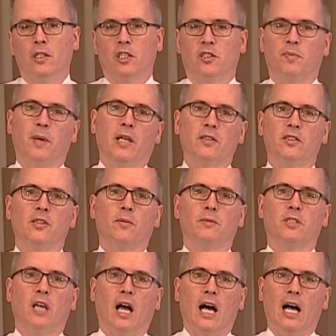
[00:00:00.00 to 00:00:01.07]
to spend
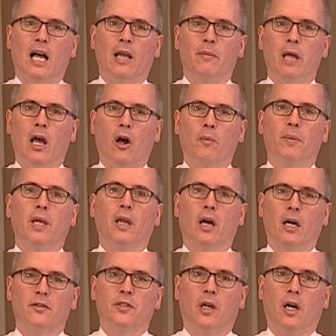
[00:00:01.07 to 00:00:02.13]
some time helping
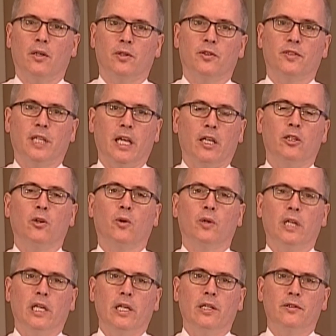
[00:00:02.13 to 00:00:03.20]
us understand
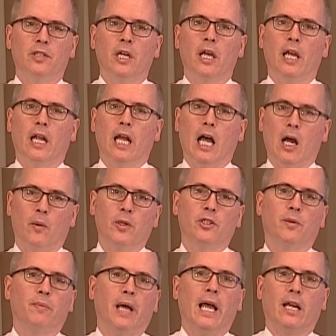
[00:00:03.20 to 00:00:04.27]
your needs and how we
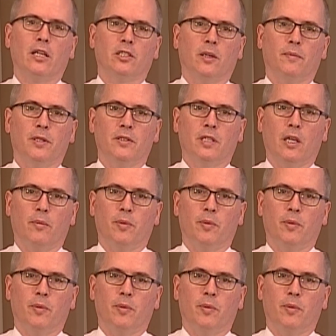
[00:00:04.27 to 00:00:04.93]
should package up these